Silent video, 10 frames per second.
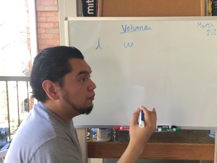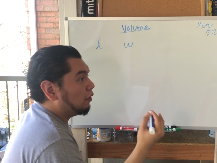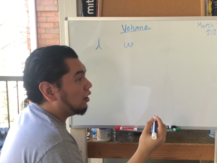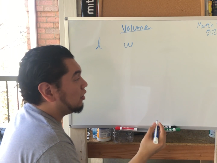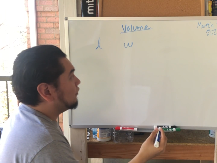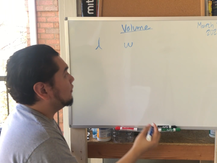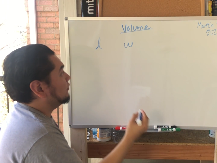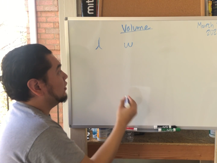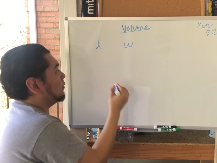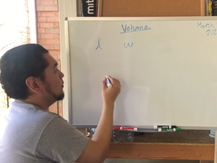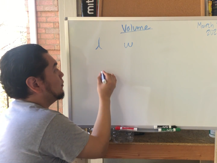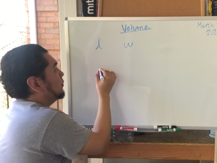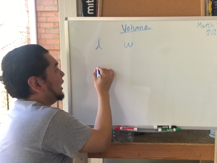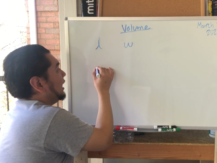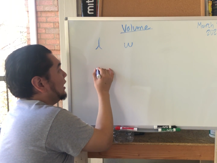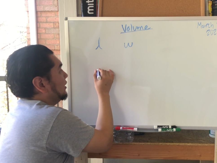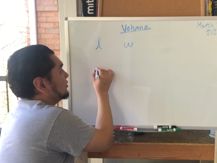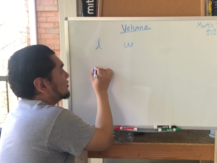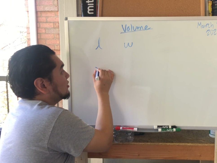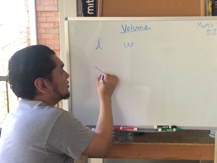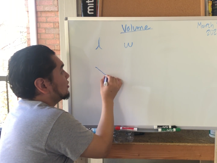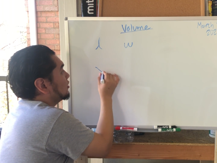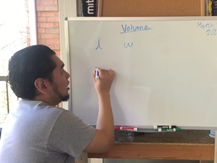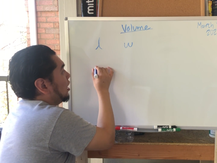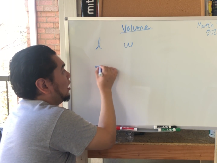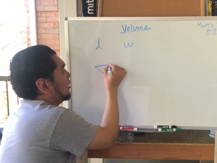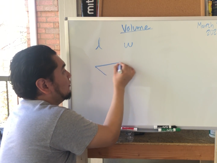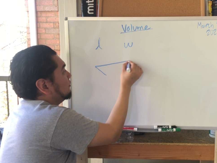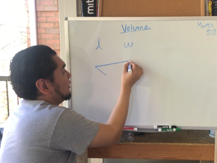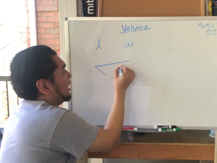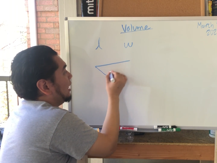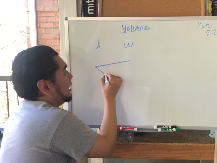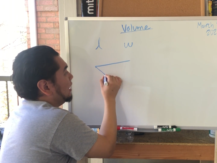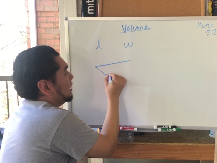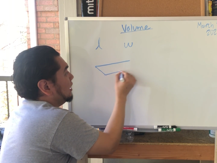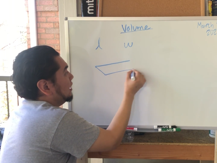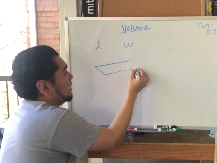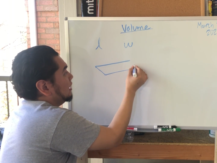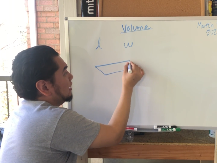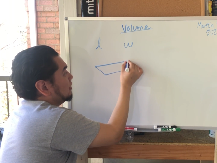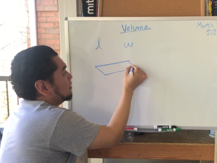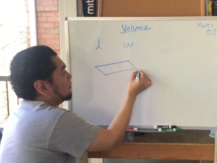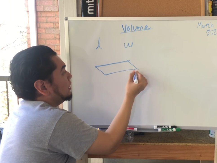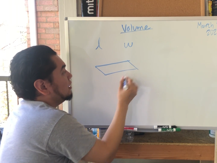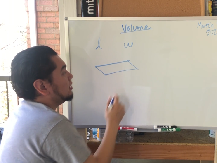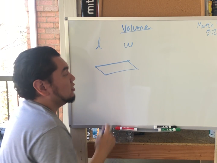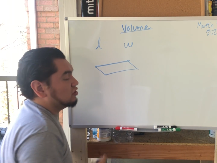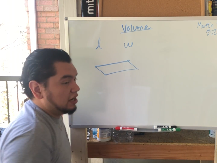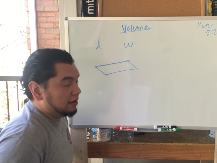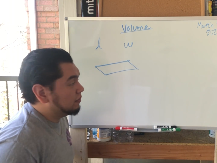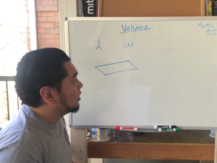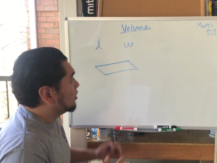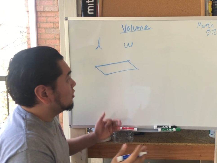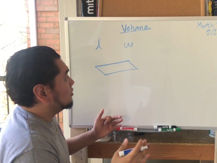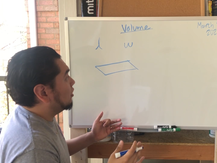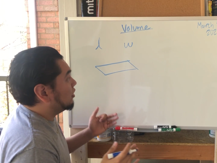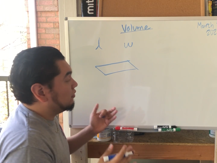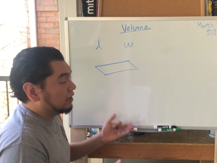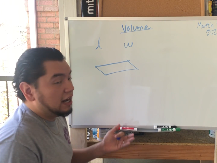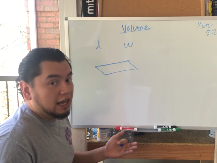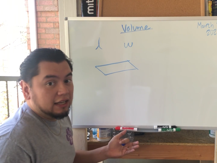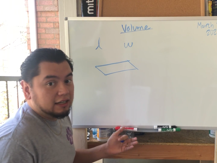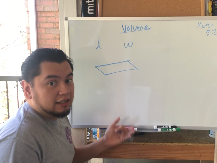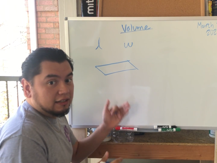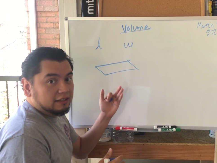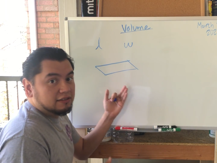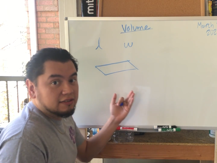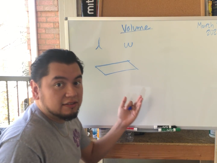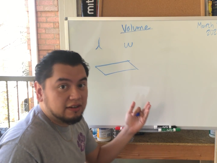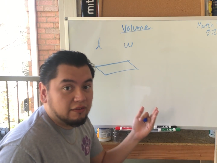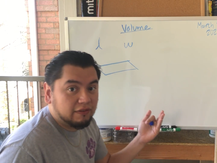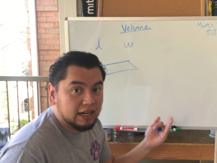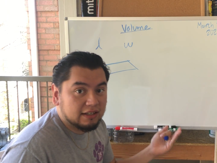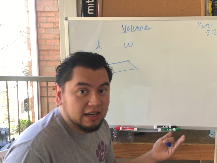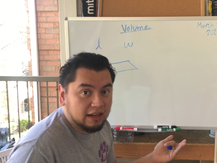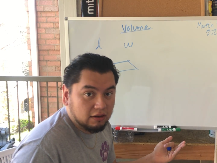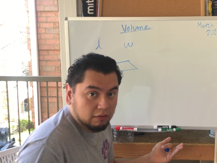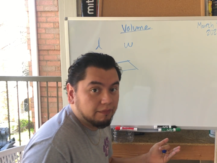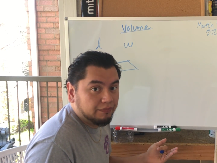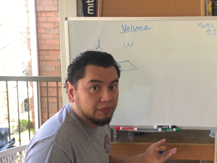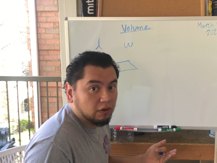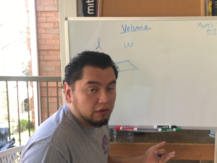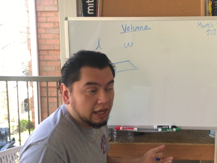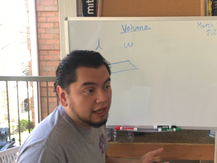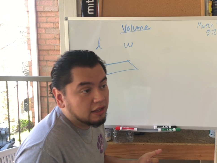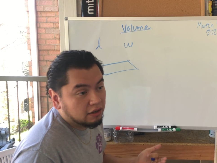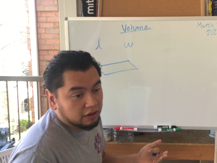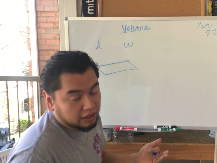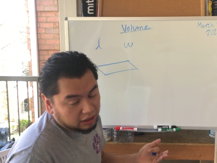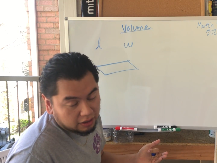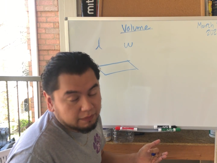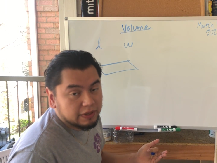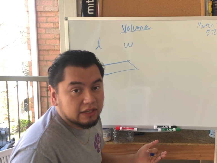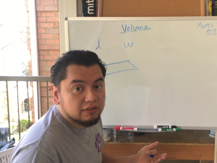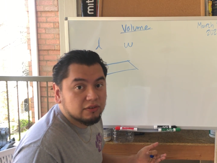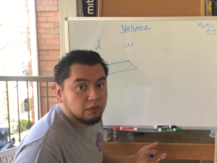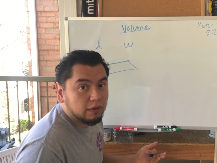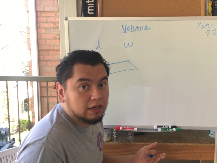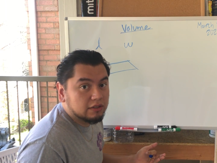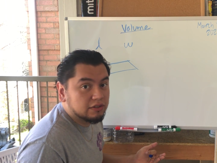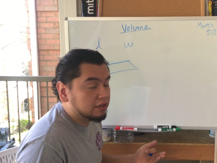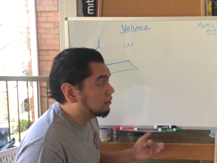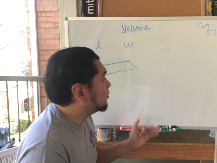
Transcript: part of the base of a 3D shape. So in reality, this is a rectangle, okay? It could be a square too,